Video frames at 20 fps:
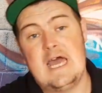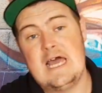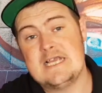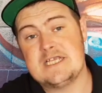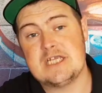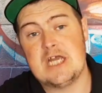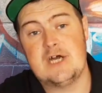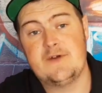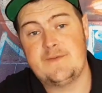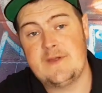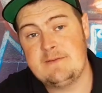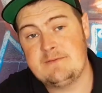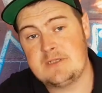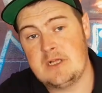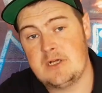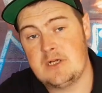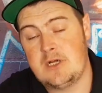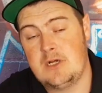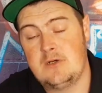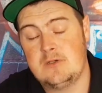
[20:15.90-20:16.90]

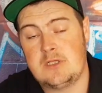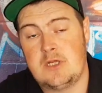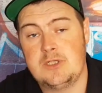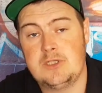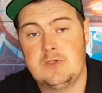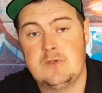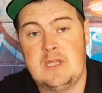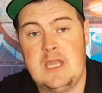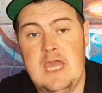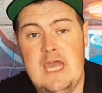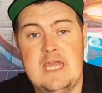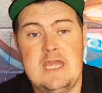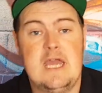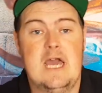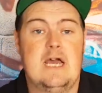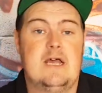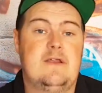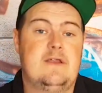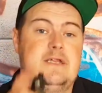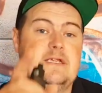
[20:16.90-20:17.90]
srvape.co.uk.
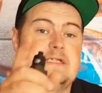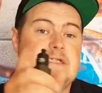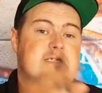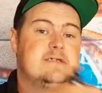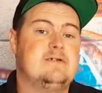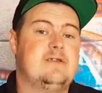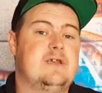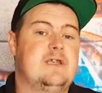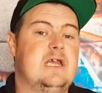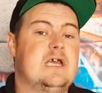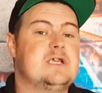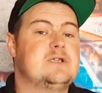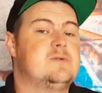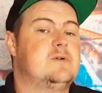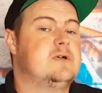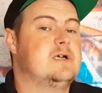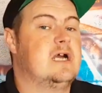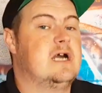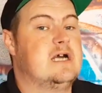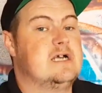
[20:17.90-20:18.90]
Until the next
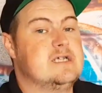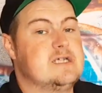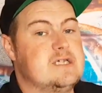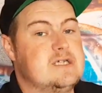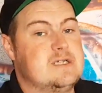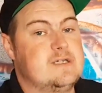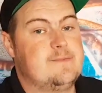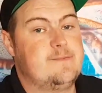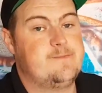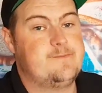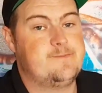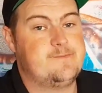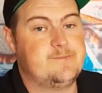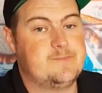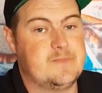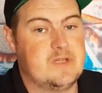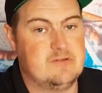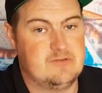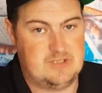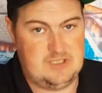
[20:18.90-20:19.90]
one, guys.
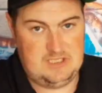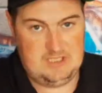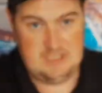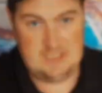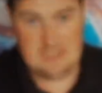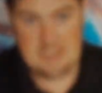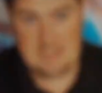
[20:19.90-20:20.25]
See you